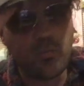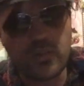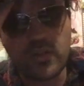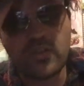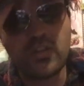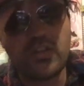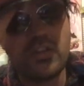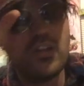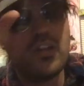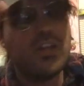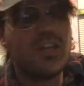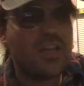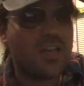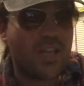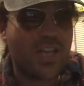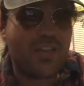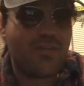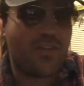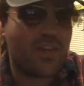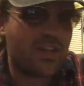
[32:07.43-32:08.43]
um, just
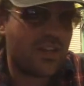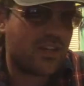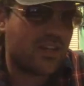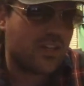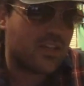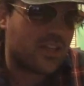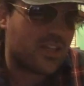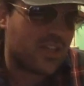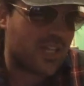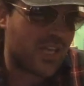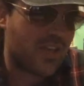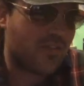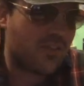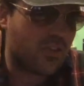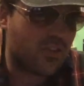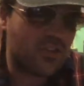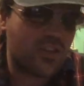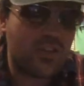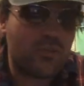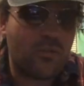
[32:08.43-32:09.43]
even giving a
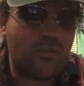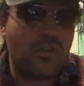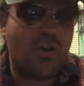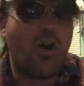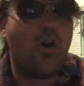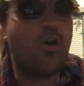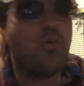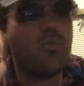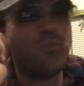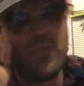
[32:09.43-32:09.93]
slim of hope